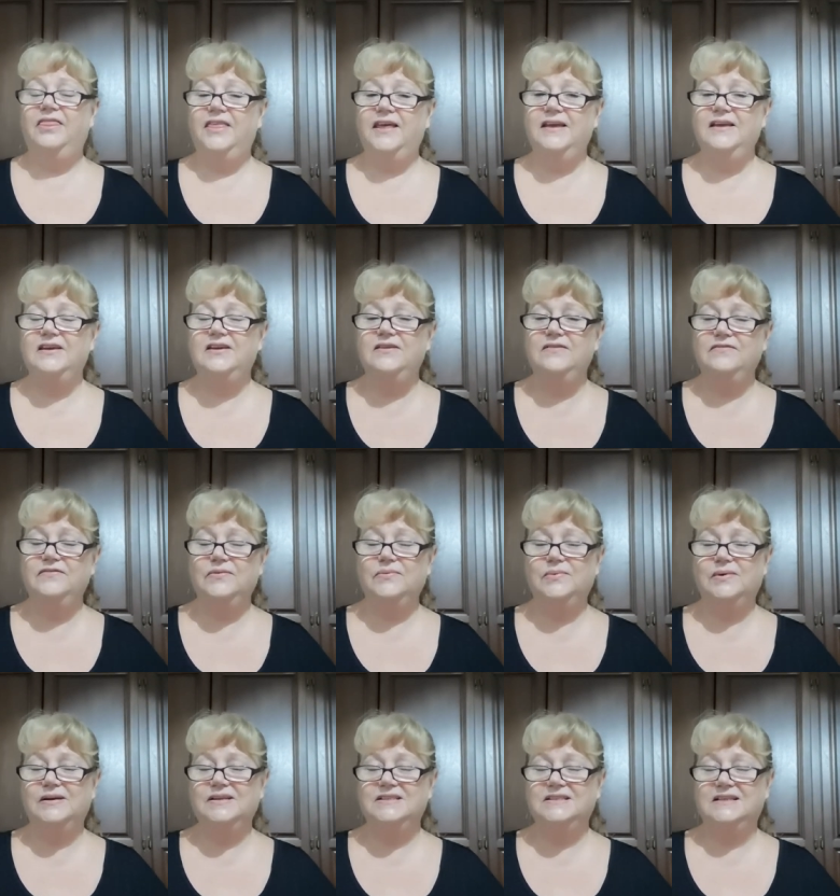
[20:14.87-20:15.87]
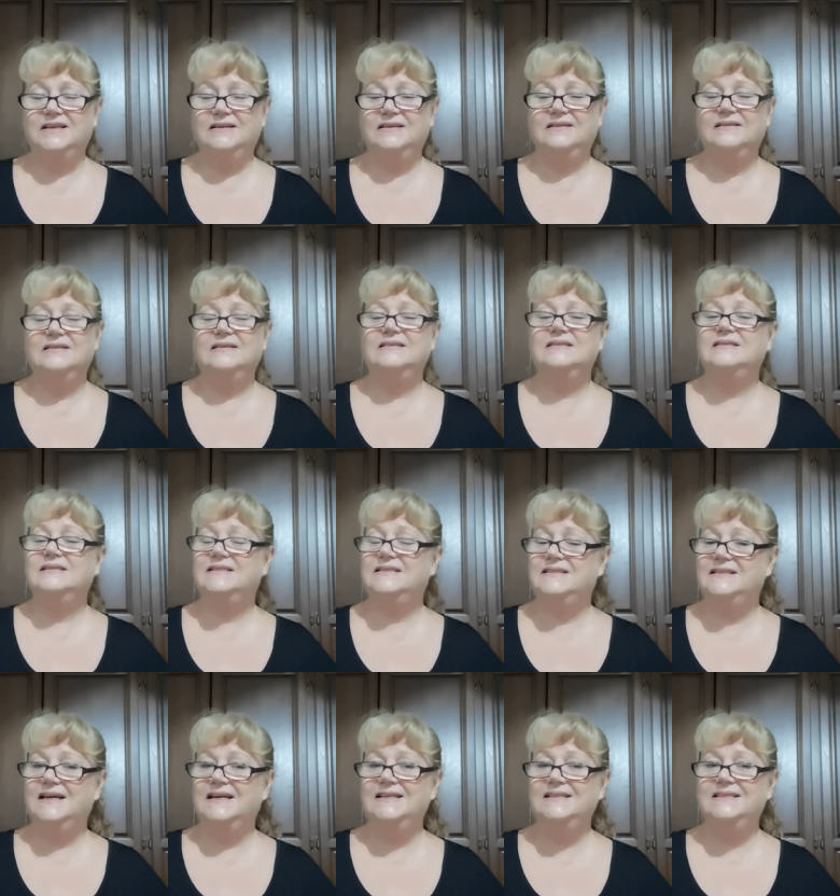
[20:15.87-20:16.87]
Thank you for watching.
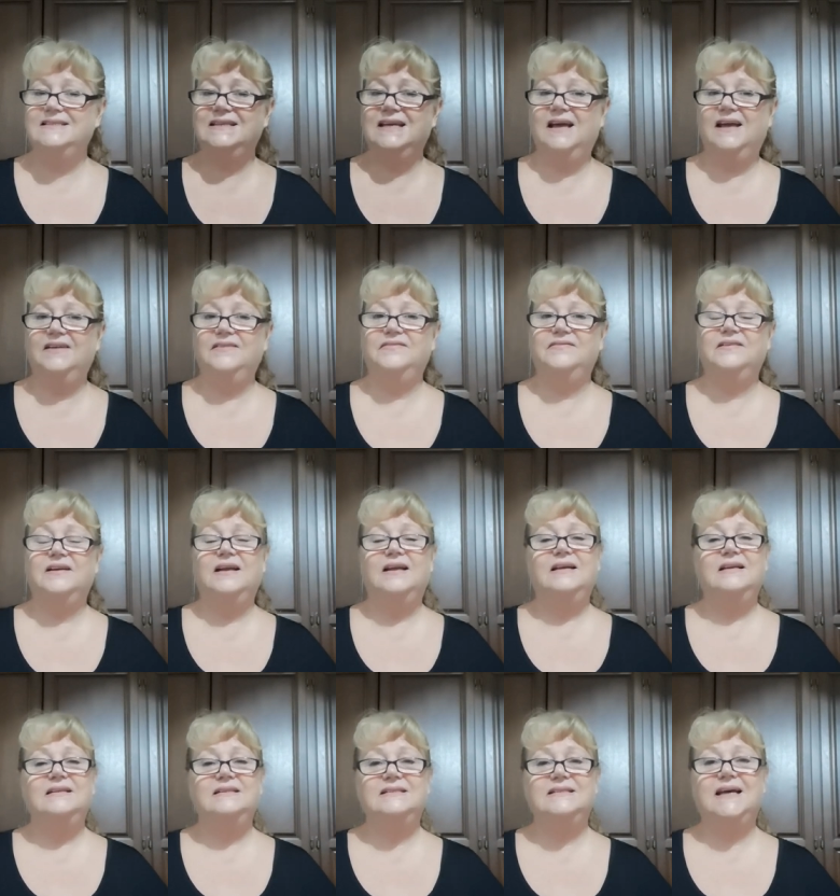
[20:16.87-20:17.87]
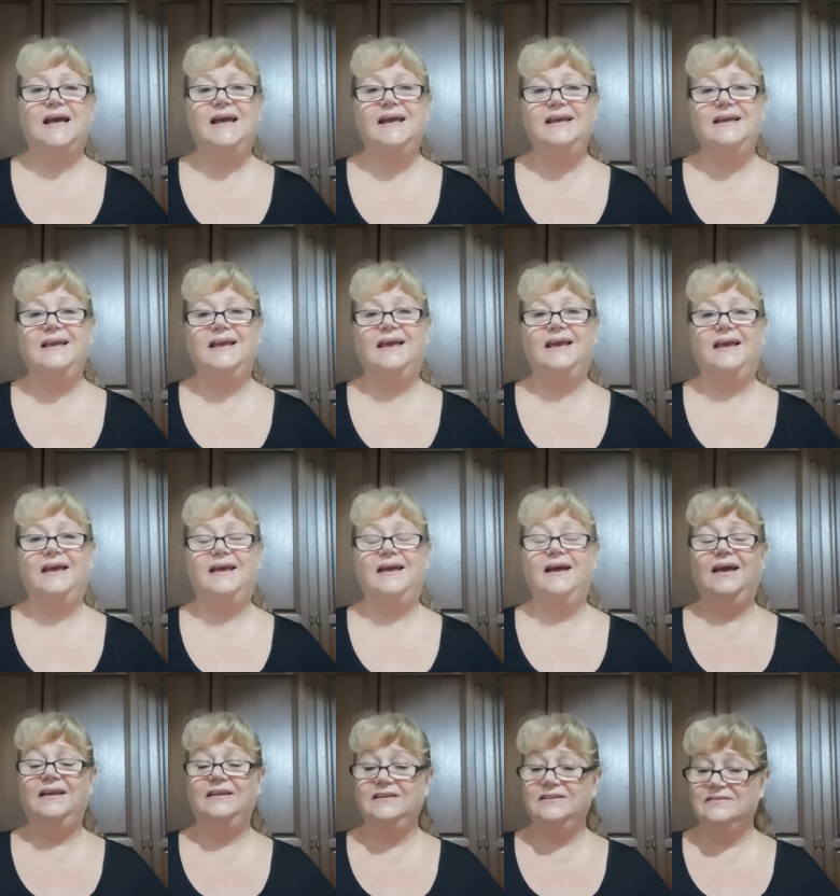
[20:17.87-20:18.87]
Stay safe, take
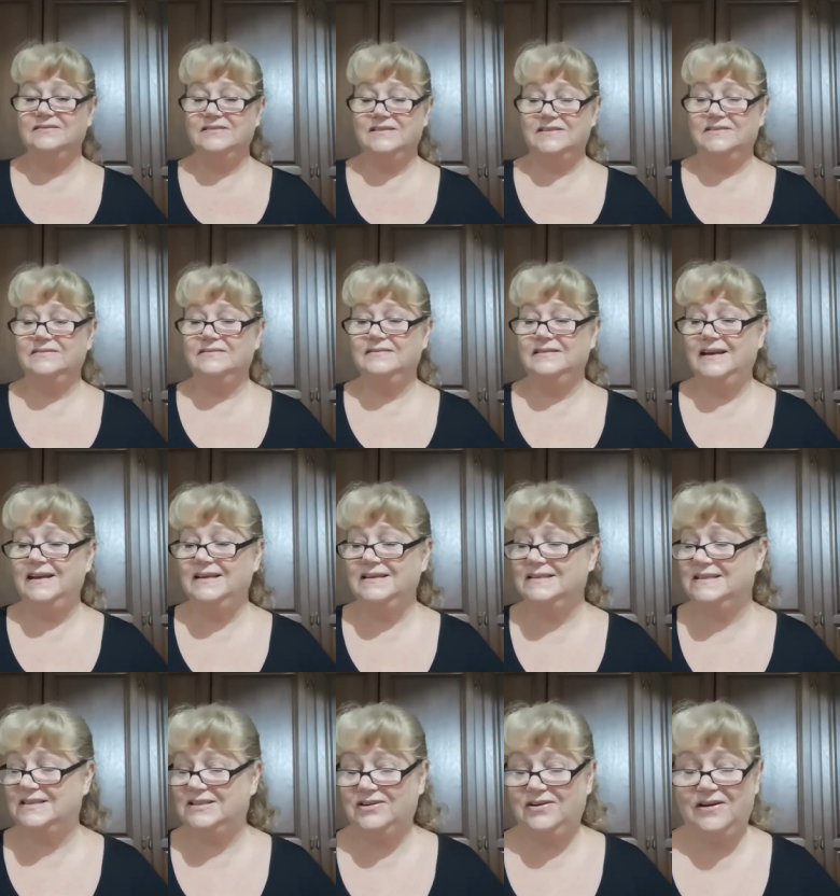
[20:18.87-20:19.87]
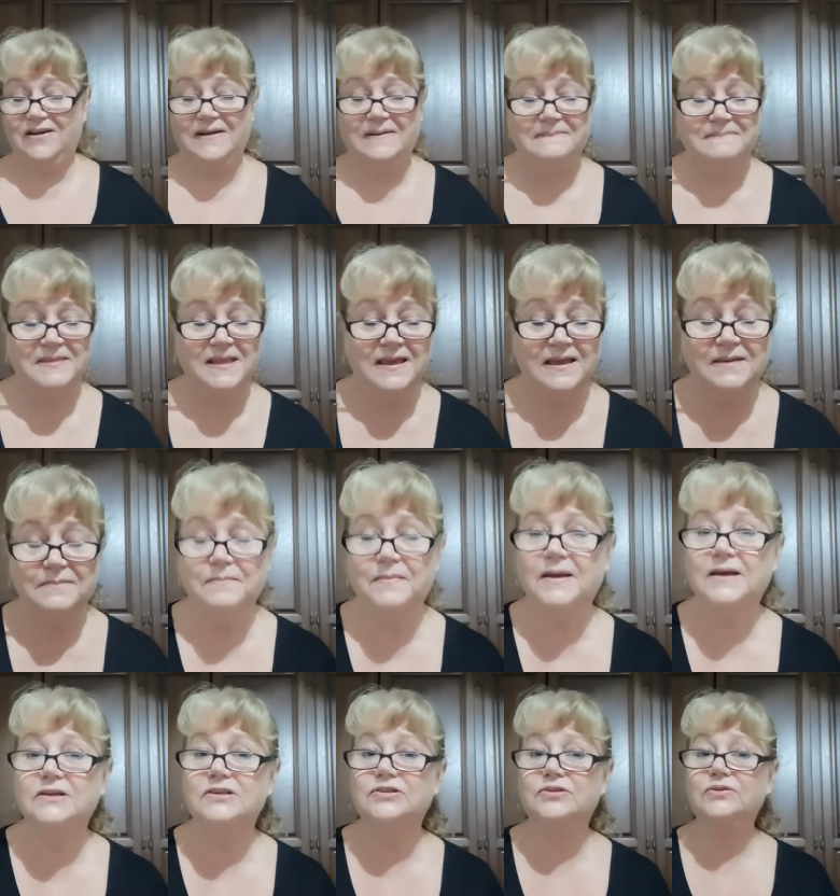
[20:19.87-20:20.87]
care, and until next time,
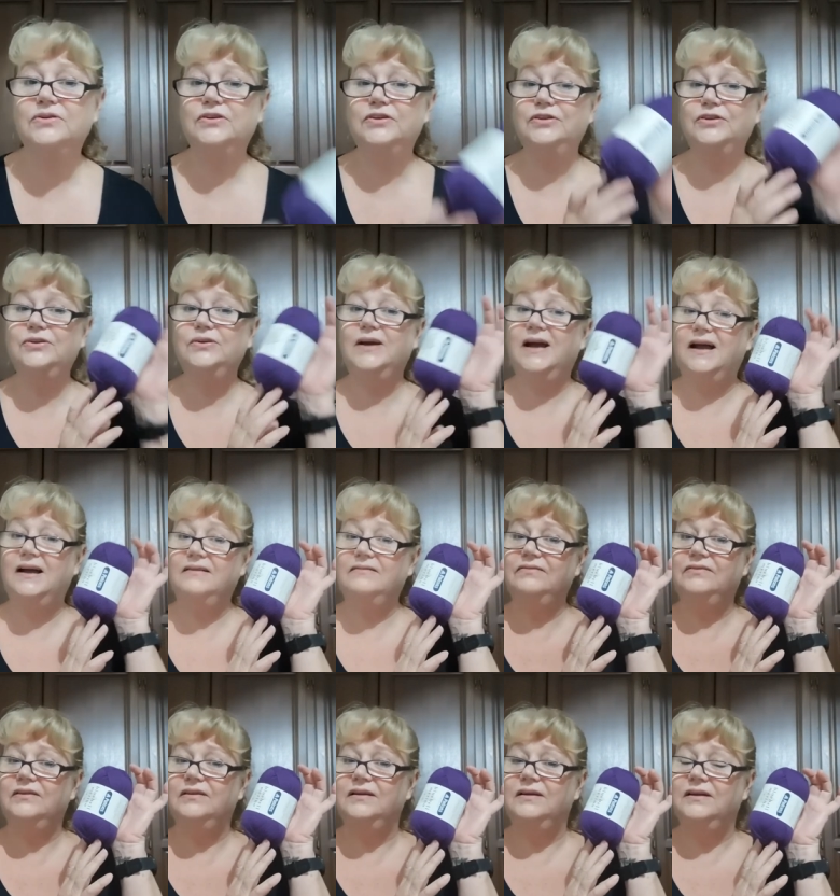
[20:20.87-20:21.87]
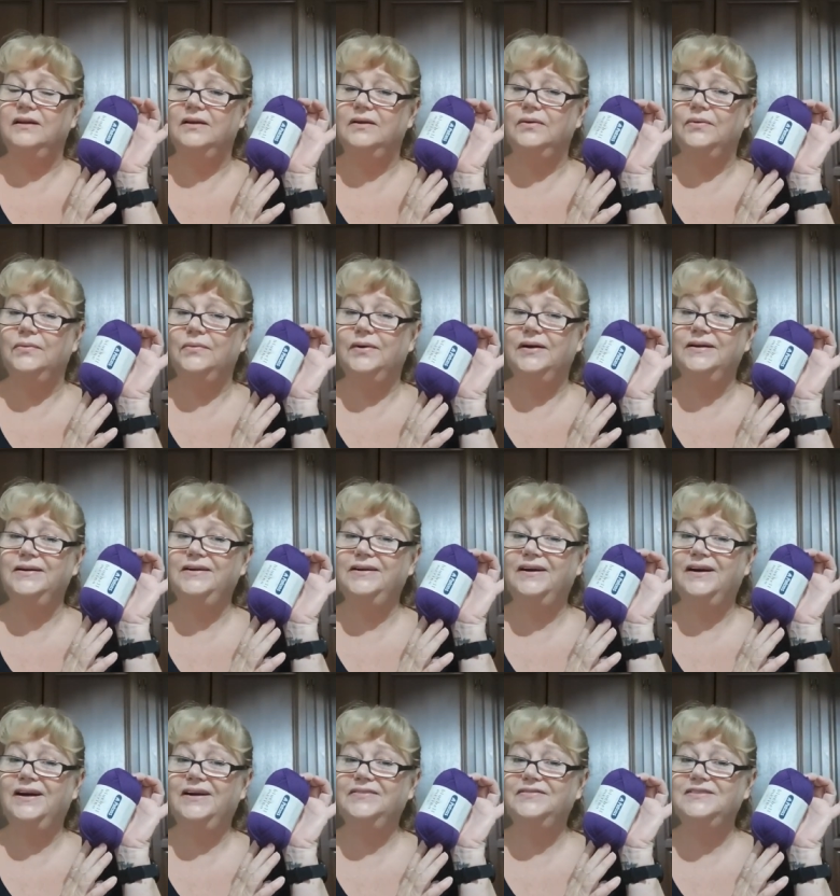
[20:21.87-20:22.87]
make sure you have one
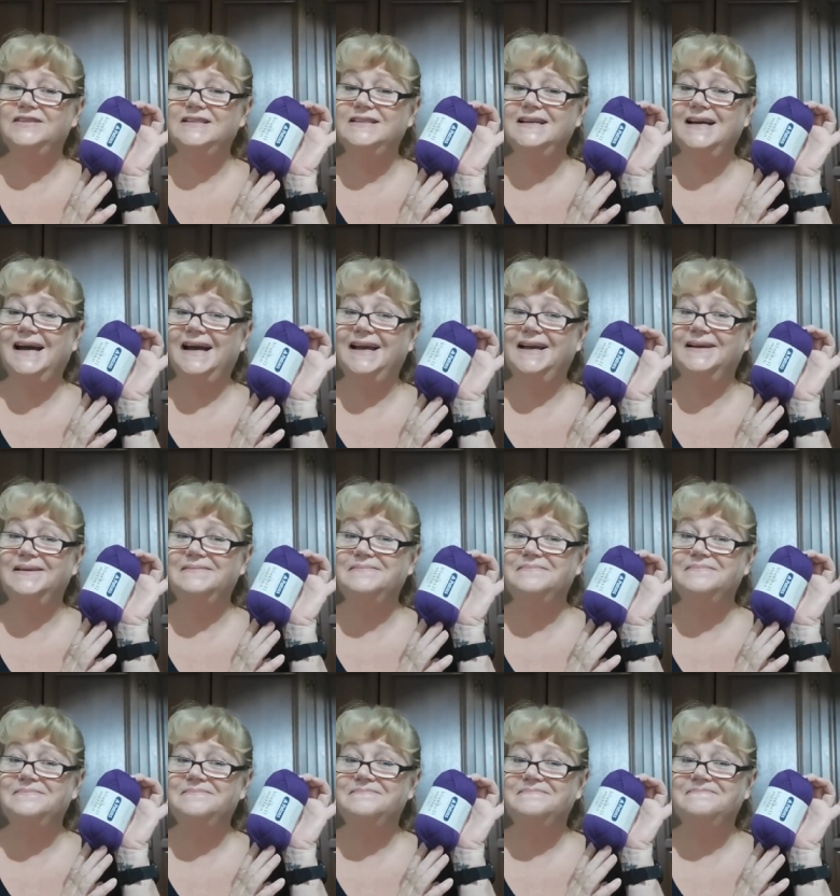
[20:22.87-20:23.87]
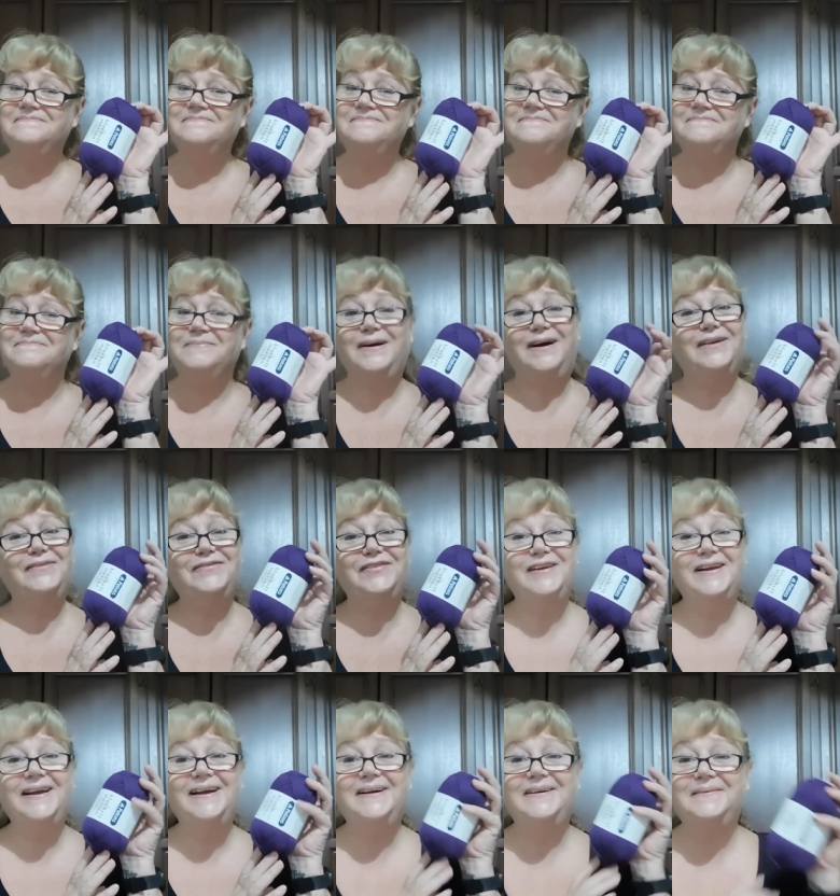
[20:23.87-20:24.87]
crafty day. Bye
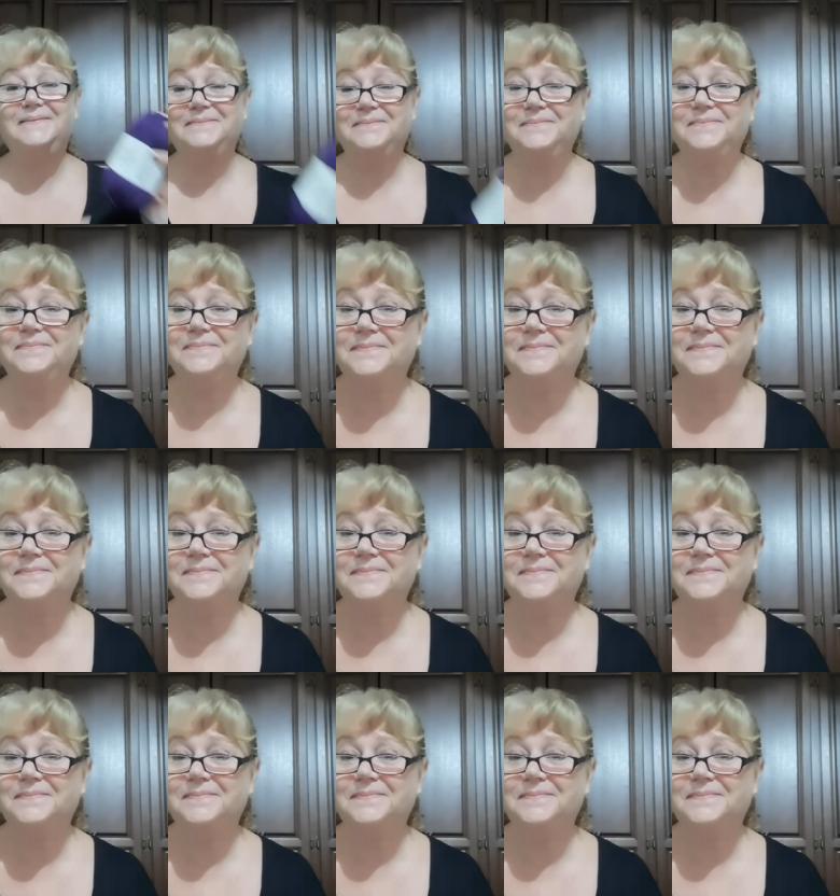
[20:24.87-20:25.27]
for now.